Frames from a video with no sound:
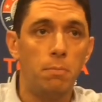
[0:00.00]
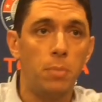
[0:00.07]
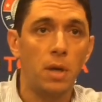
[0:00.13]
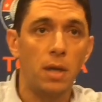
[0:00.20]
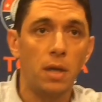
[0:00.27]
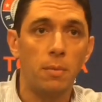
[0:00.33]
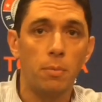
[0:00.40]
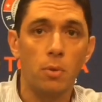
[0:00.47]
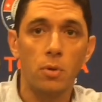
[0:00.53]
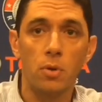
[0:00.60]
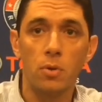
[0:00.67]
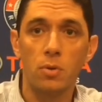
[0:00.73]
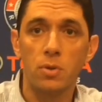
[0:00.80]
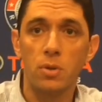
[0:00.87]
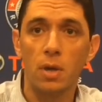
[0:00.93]
But he
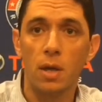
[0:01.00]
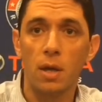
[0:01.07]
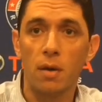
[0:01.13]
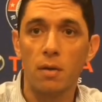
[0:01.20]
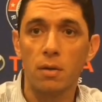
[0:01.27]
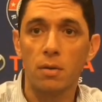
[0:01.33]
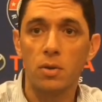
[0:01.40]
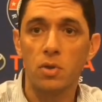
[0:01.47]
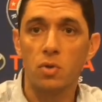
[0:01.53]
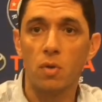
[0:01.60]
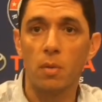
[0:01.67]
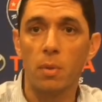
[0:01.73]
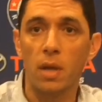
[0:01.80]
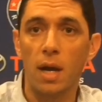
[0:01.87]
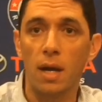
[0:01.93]
produced at an
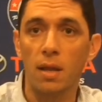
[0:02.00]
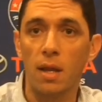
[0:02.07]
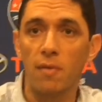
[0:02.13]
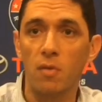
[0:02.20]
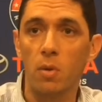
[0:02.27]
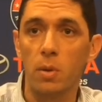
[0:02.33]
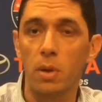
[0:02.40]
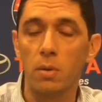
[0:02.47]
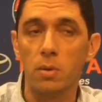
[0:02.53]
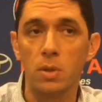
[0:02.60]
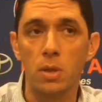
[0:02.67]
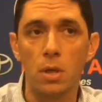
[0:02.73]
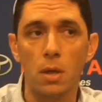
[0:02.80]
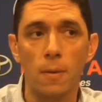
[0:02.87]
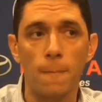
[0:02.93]
extremely high level when he
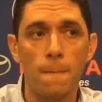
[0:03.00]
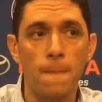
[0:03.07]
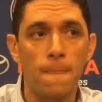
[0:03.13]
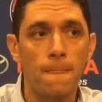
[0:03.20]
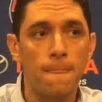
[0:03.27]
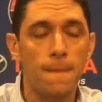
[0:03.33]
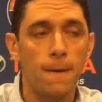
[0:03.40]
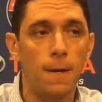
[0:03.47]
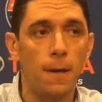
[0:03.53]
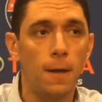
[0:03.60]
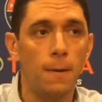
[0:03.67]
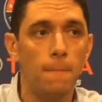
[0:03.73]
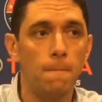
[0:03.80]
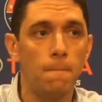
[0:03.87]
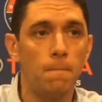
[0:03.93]
was here.
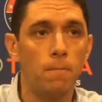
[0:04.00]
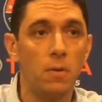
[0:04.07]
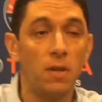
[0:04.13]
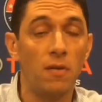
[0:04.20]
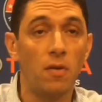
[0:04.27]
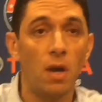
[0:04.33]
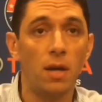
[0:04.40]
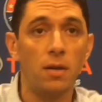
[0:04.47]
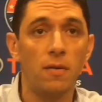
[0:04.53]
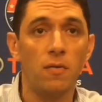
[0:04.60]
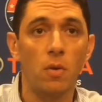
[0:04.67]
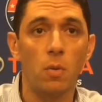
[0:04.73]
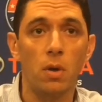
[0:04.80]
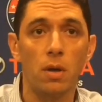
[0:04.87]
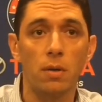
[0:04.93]
I
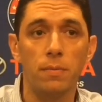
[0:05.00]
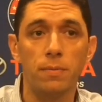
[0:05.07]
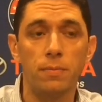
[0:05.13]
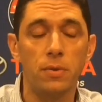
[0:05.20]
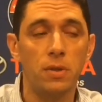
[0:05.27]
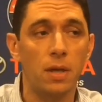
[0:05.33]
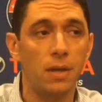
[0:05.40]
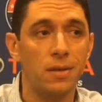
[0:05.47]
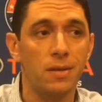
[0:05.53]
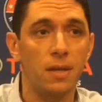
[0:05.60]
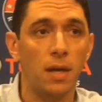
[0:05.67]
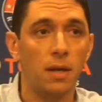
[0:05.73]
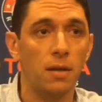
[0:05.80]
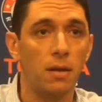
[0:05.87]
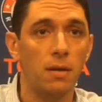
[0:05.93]
definitely want to just take a
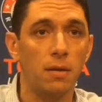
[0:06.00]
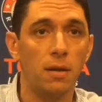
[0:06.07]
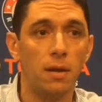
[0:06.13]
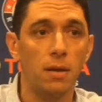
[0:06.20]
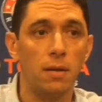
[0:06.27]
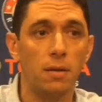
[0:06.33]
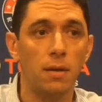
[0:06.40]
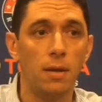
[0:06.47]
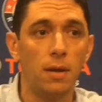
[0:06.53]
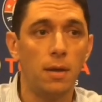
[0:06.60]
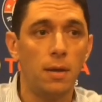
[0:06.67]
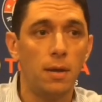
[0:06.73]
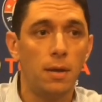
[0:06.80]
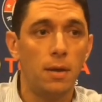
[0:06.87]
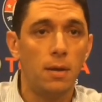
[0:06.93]
second and
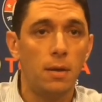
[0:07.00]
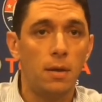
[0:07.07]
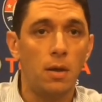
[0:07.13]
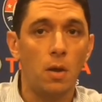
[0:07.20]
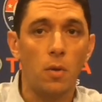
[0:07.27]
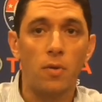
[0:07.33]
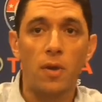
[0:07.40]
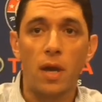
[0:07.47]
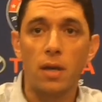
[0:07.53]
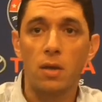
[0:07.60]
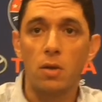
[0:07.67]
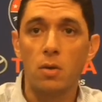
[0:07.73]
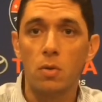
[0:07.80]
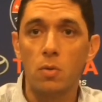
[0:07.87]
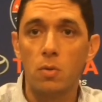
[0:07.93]
you know,
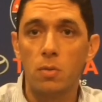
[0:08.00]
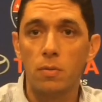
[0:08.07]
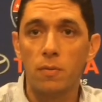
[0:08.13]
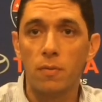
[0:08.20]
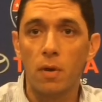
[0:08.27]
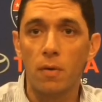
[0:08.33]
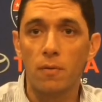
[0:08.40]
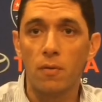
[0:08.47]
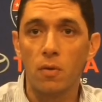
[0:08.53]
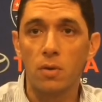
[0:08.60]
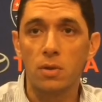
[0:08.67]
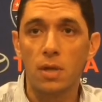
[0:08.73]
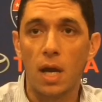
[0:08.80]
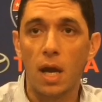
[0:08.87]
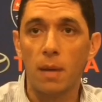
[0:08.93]
thank you for
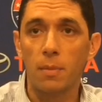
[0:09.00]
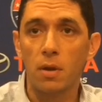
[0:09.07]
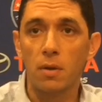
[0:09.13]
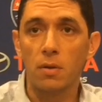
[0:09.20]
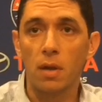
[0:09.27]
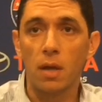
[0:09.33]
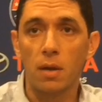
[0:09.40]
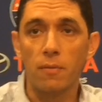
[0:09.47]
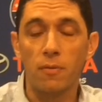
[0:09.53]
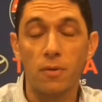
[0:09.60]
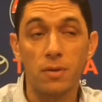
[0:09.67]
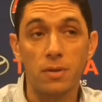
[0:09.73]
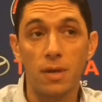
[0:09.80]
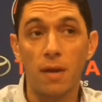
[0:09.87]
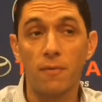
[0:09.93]
his time here. Thank you
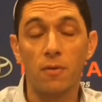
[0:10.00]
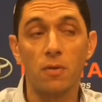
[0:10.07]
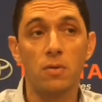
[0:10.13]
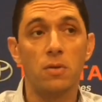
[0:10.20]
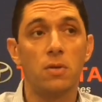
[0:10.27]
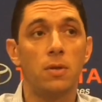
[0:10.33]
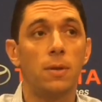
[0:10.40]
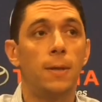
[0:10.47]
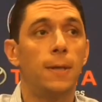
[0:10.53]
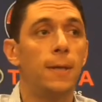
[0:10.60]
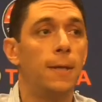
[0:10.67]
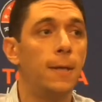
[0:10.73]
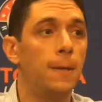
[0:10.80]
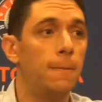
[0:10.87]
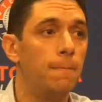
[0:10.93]
for his efforts.
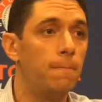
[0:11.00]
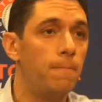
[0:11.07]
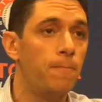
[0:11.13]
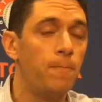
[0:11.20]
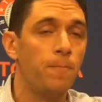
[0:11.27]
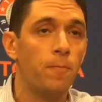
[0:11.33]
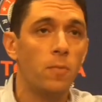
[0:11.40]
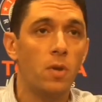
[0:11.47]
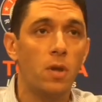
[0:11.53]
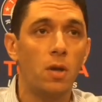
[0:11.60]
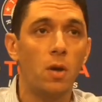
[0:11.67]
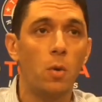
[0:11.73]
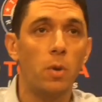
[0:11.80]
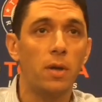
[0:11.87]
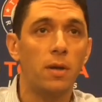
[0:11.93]

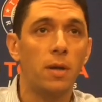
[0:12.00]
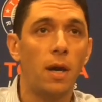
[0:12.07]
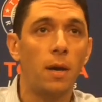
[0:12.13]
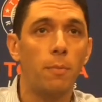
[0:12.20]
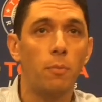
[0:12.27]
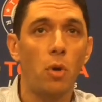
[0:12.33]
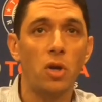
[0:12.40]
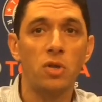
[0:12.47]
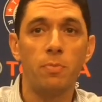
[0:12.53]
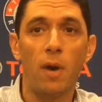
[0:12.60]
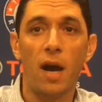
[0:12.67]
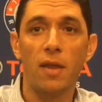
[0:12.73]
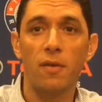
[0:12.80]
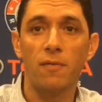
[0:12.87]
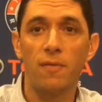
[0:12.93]
You know, we kind of brushed
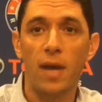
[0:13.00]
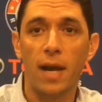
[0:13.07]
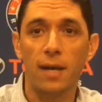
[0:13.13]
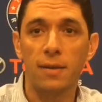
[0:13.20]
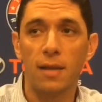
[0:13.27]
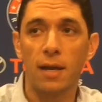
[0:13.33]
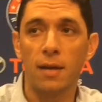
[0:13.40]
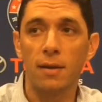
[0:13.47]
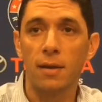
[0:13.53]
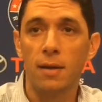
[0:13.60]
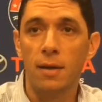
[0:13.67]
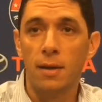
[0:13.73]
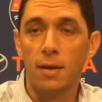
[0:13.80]
by the fact that,